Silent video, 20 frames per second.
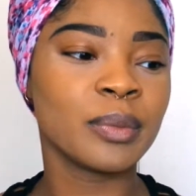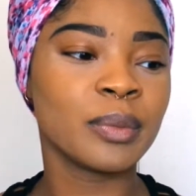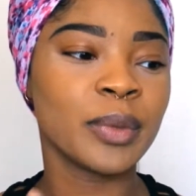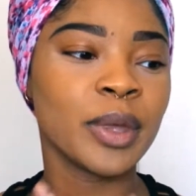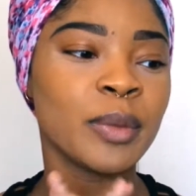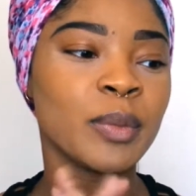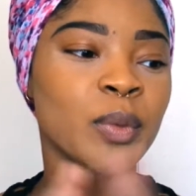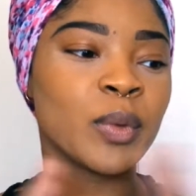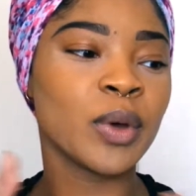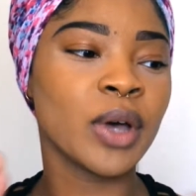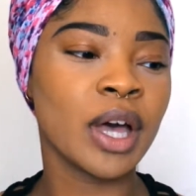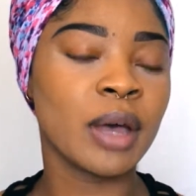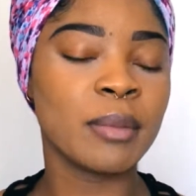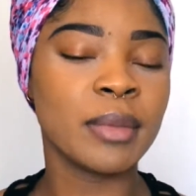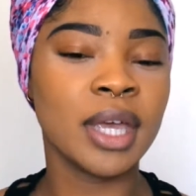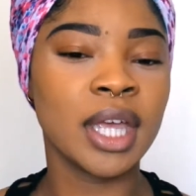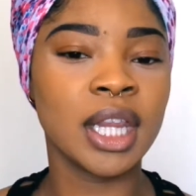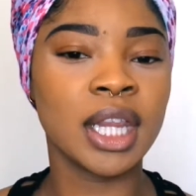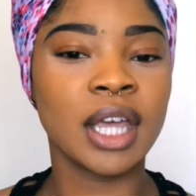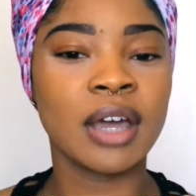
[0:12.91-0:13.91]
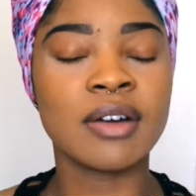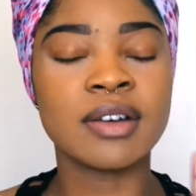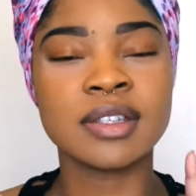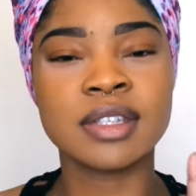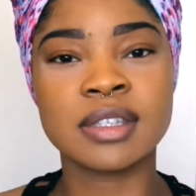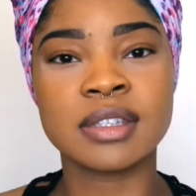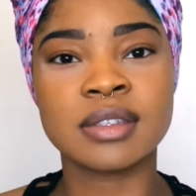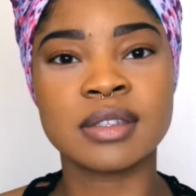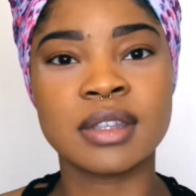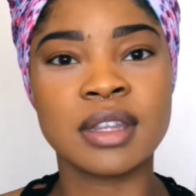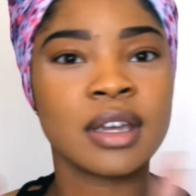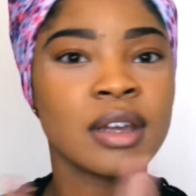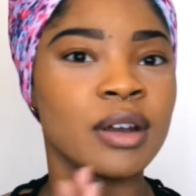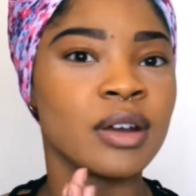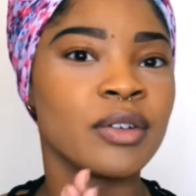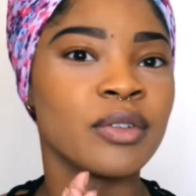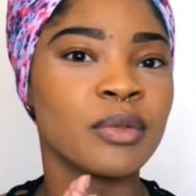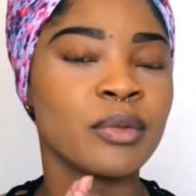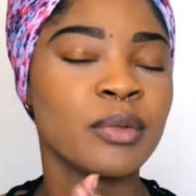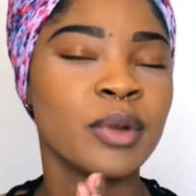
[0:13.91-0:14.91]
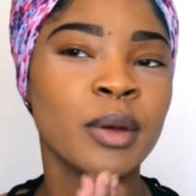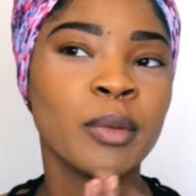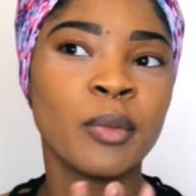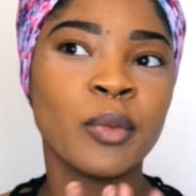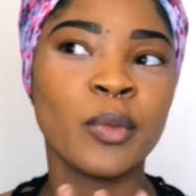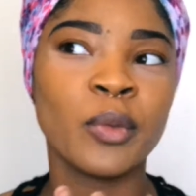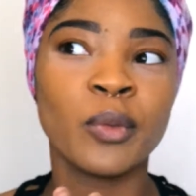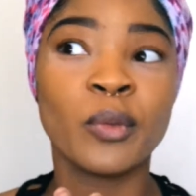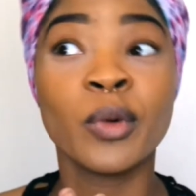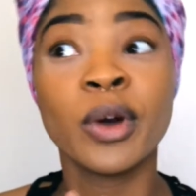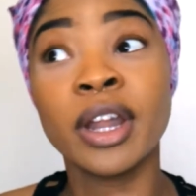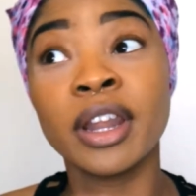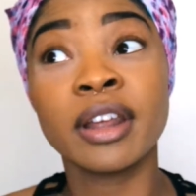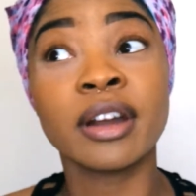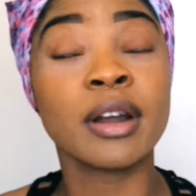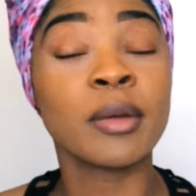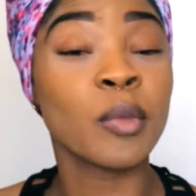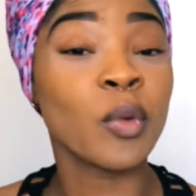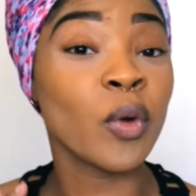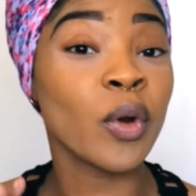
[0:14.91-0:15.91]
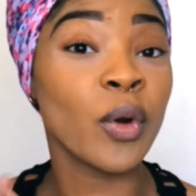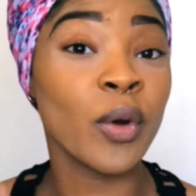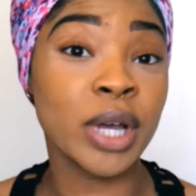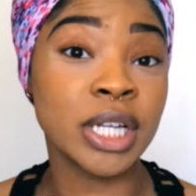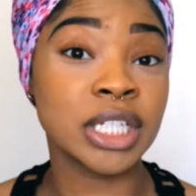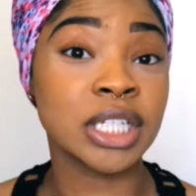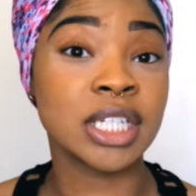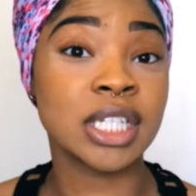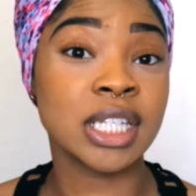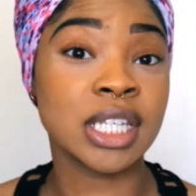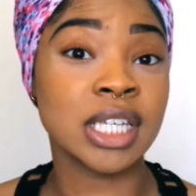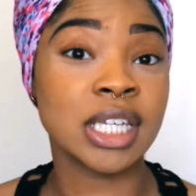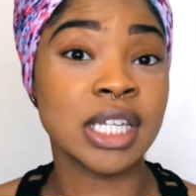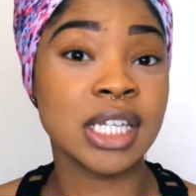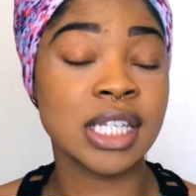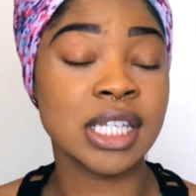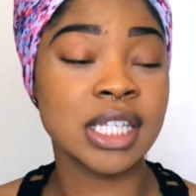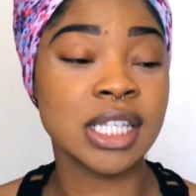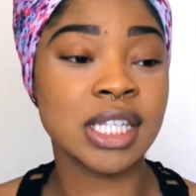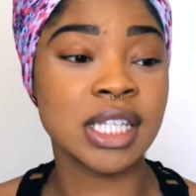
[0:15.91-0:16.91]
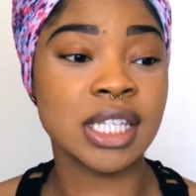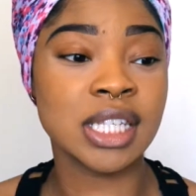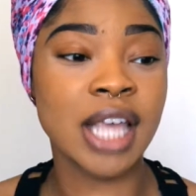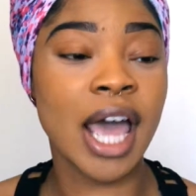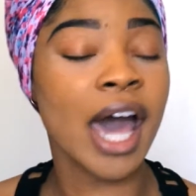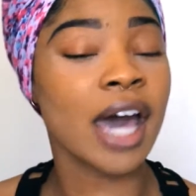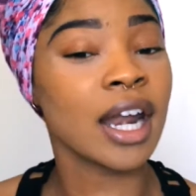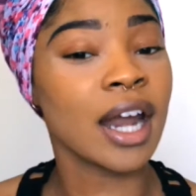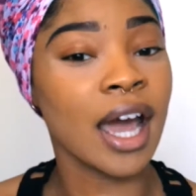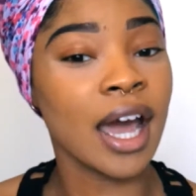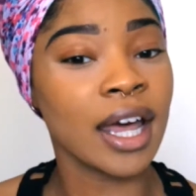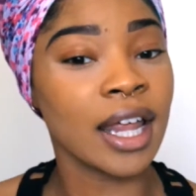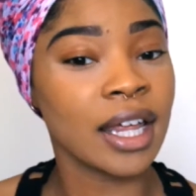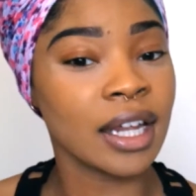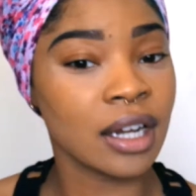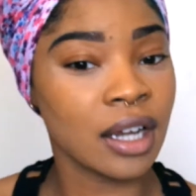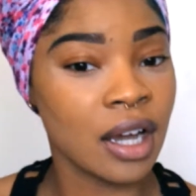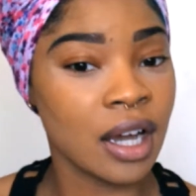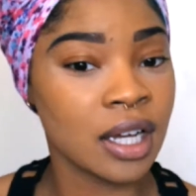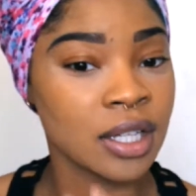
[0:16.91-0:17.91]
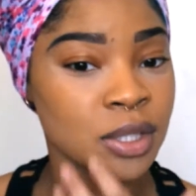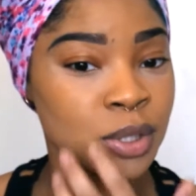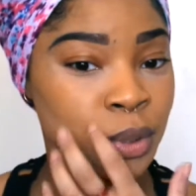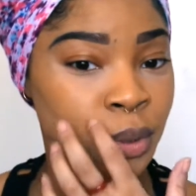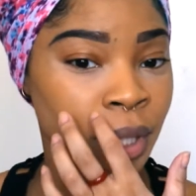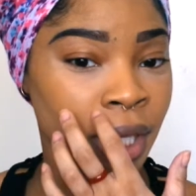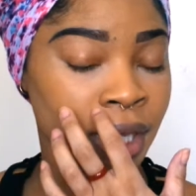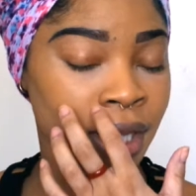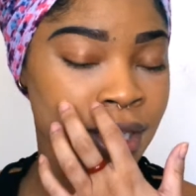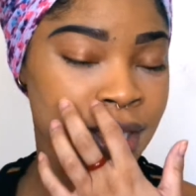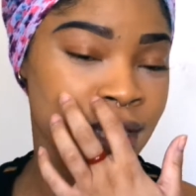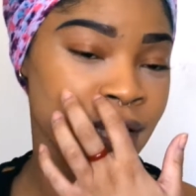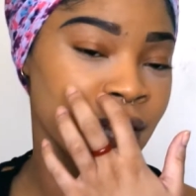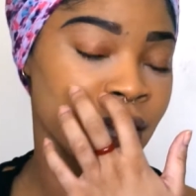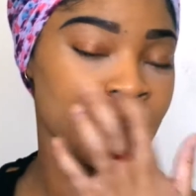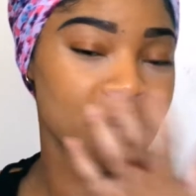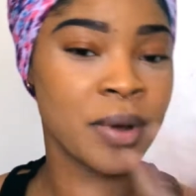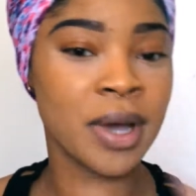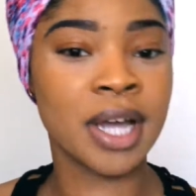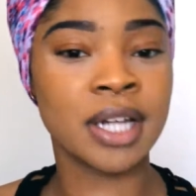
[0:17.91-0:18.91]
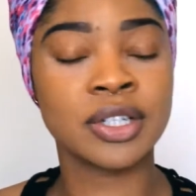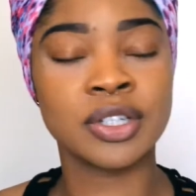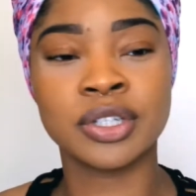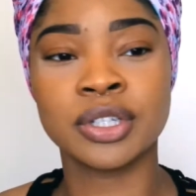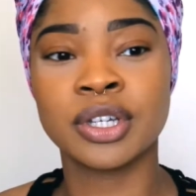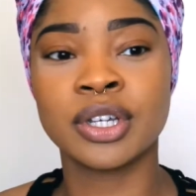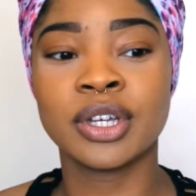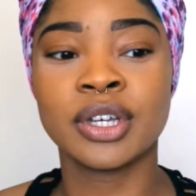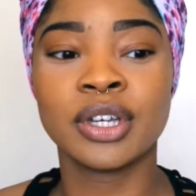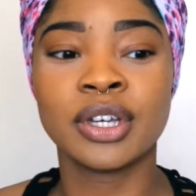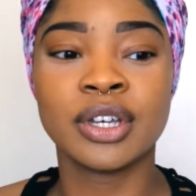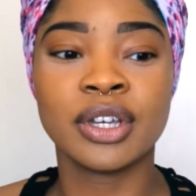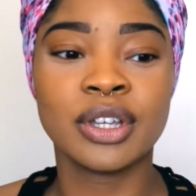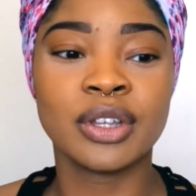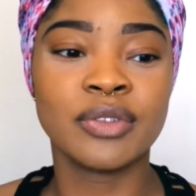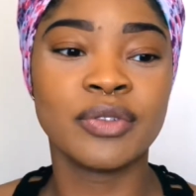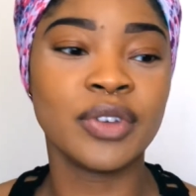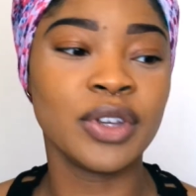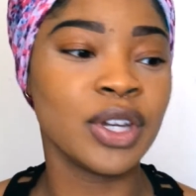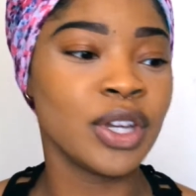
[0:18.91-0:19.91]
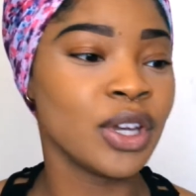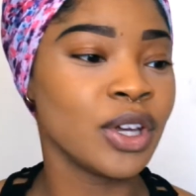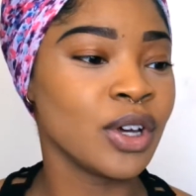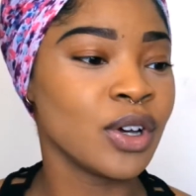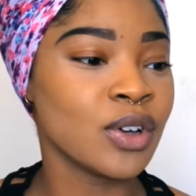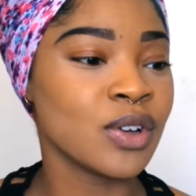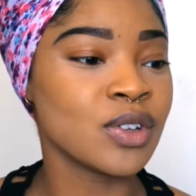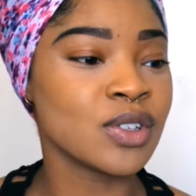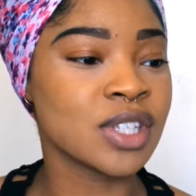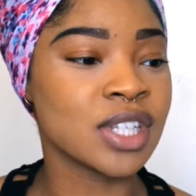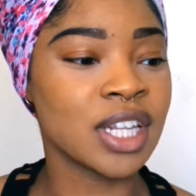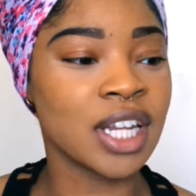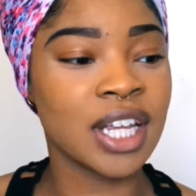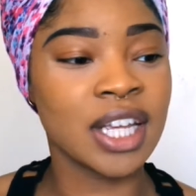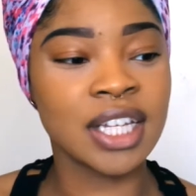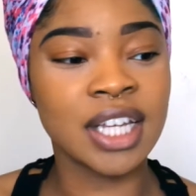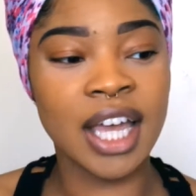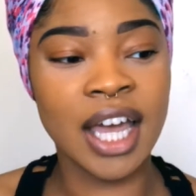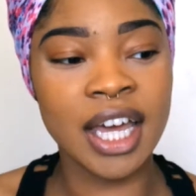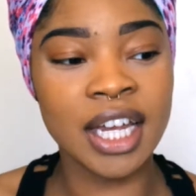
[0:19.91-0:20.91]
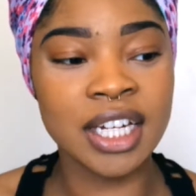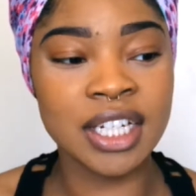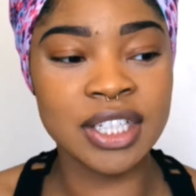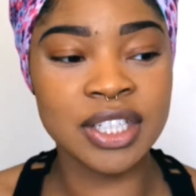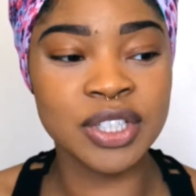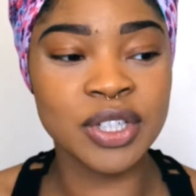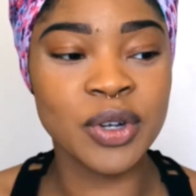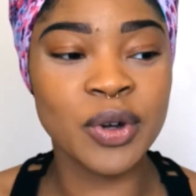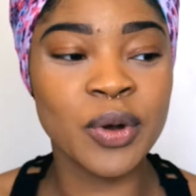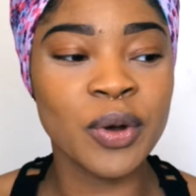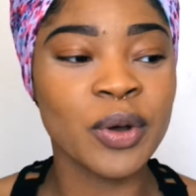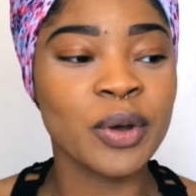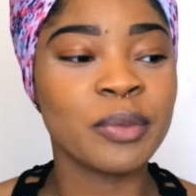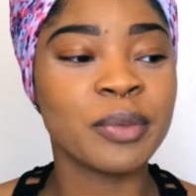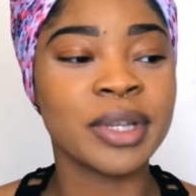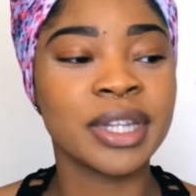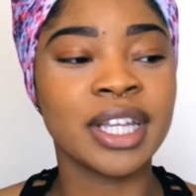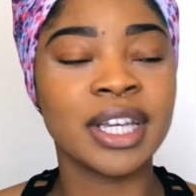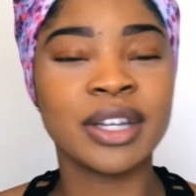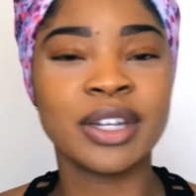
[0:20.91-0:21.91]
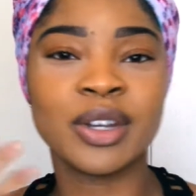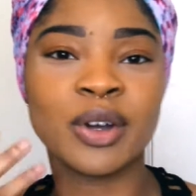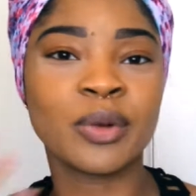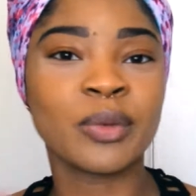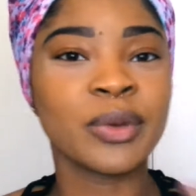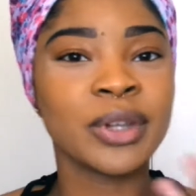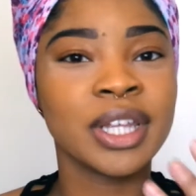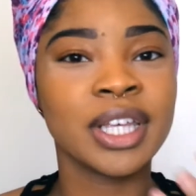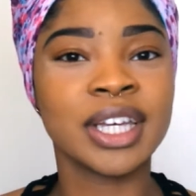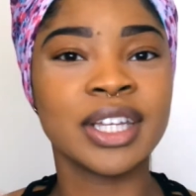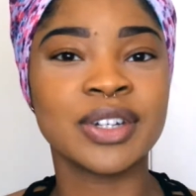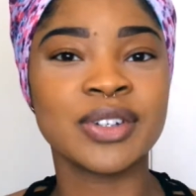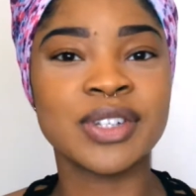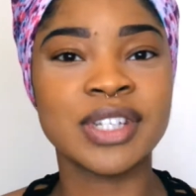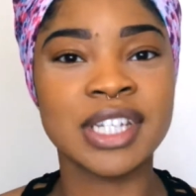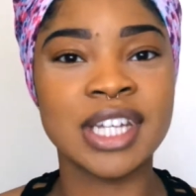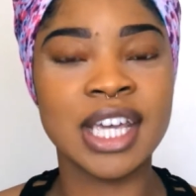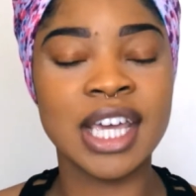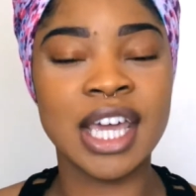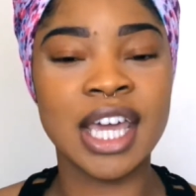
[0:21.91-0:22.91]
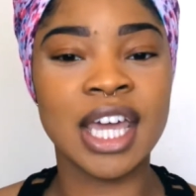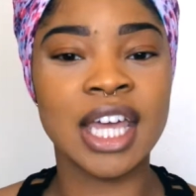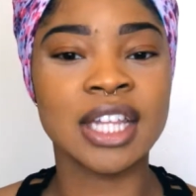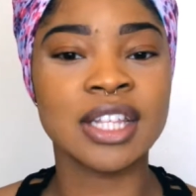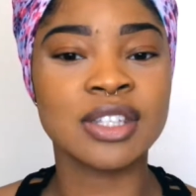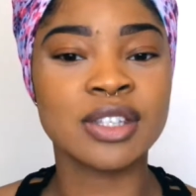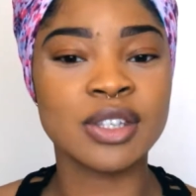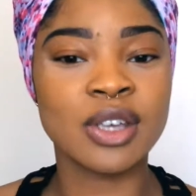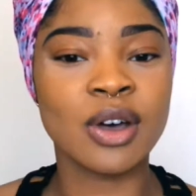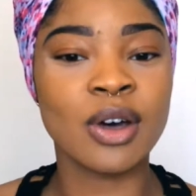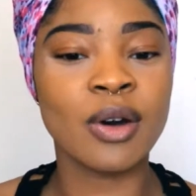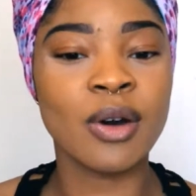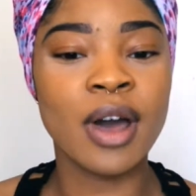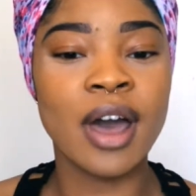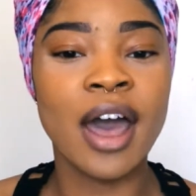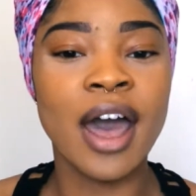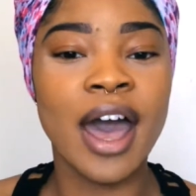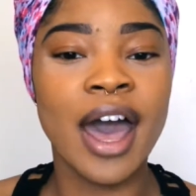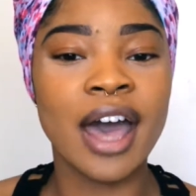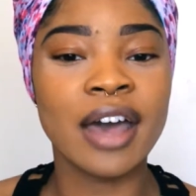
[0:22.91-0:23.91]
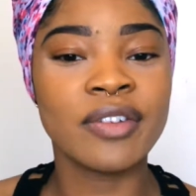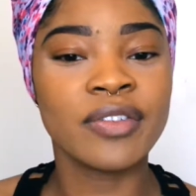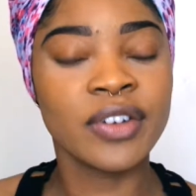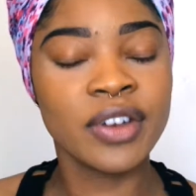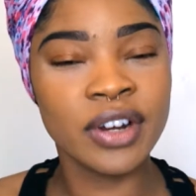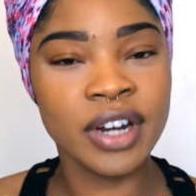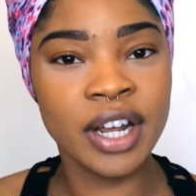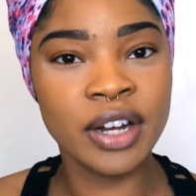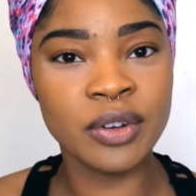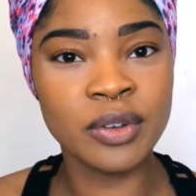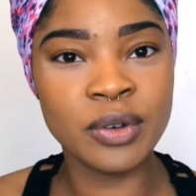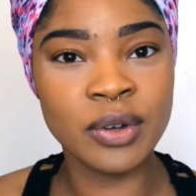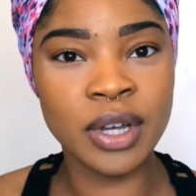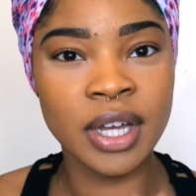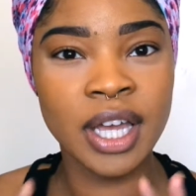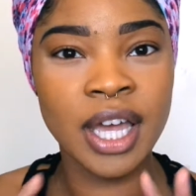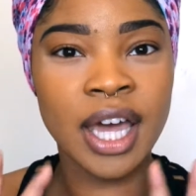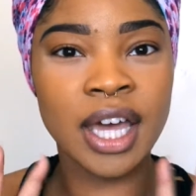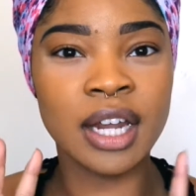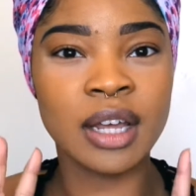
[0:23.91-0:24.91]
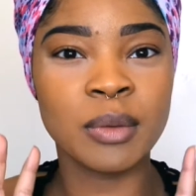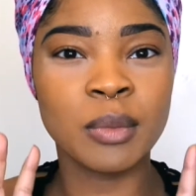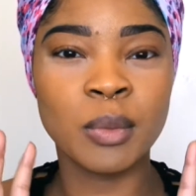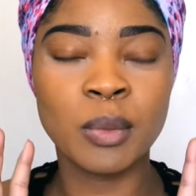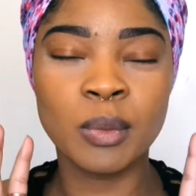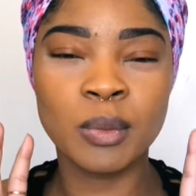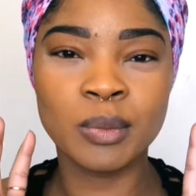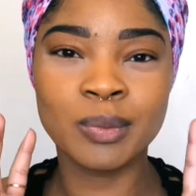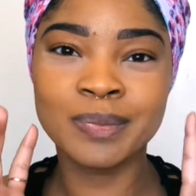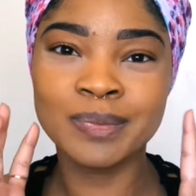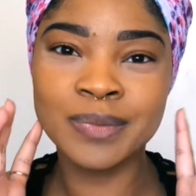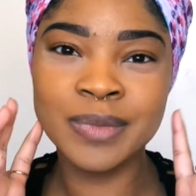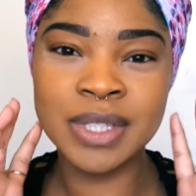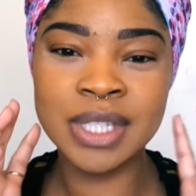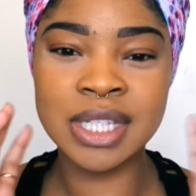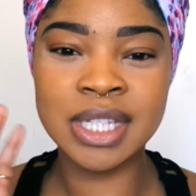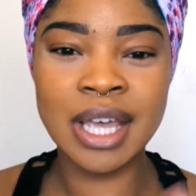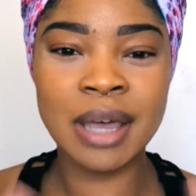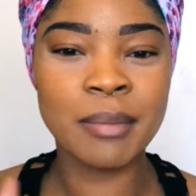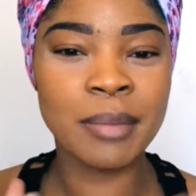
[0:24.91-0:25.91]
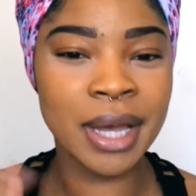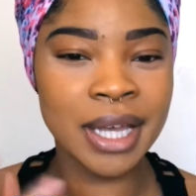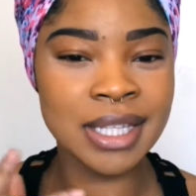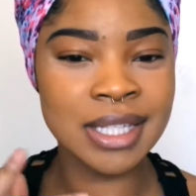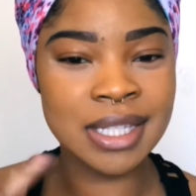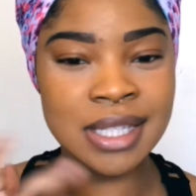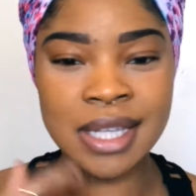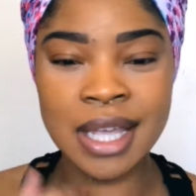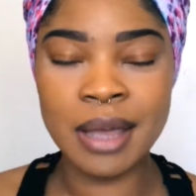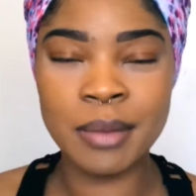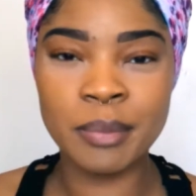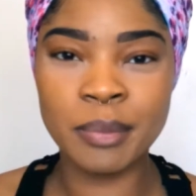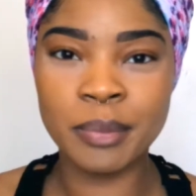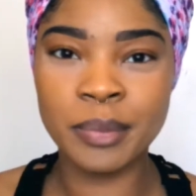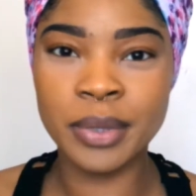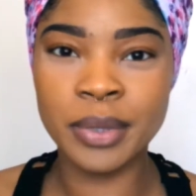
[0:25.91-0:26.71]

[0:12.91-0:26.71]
people come in. One of their number one questions is how to highlight and contour. Like they say they watch videos and they kind of show them, but they don't really understand. So I figured I'd do a kind of step by step,